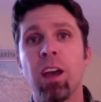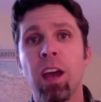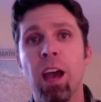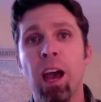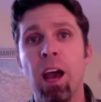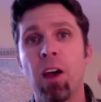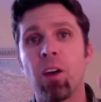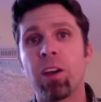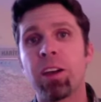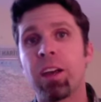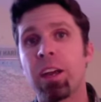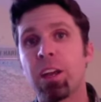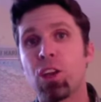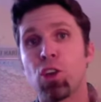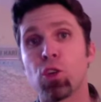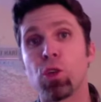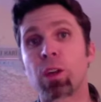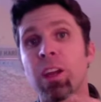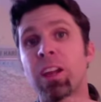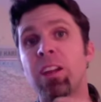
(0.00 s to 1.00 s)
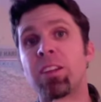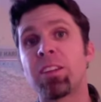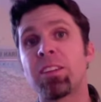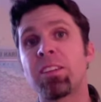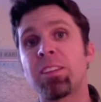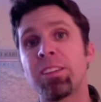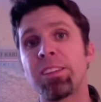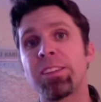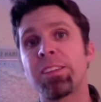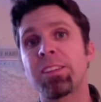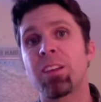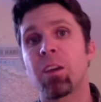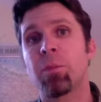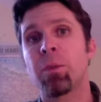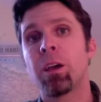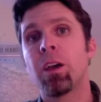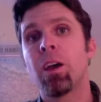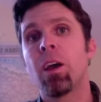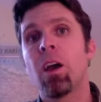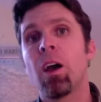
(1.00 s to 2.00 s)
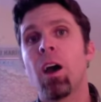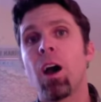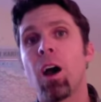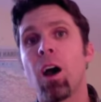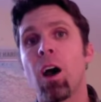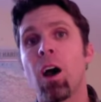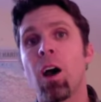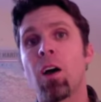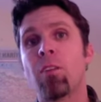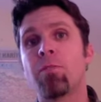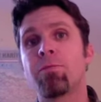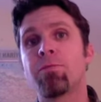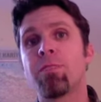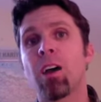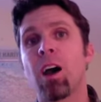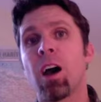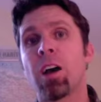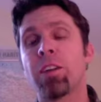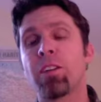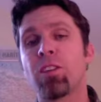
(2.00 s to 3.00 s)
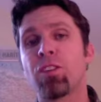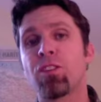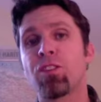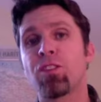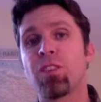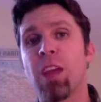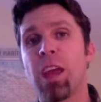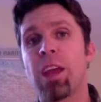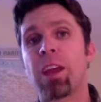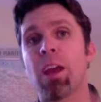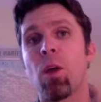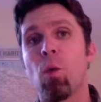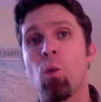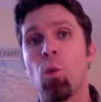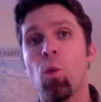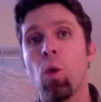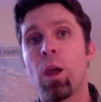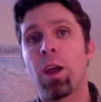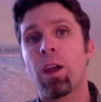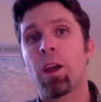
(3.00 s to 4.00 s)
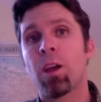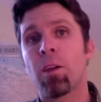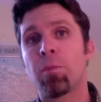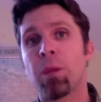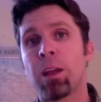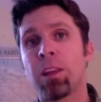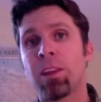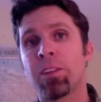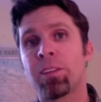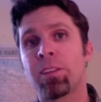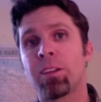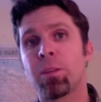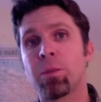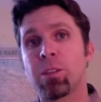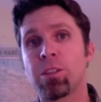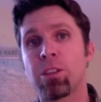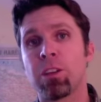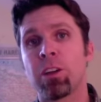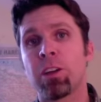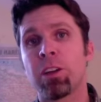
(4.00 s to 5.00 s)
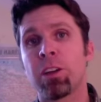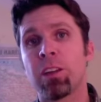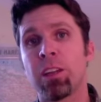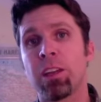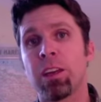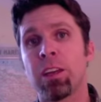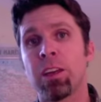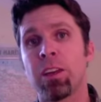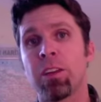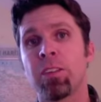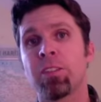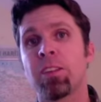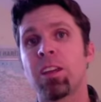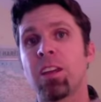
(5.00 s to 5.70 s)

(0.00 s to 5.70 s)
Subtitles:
how can I create a system of understanding where my listening material is,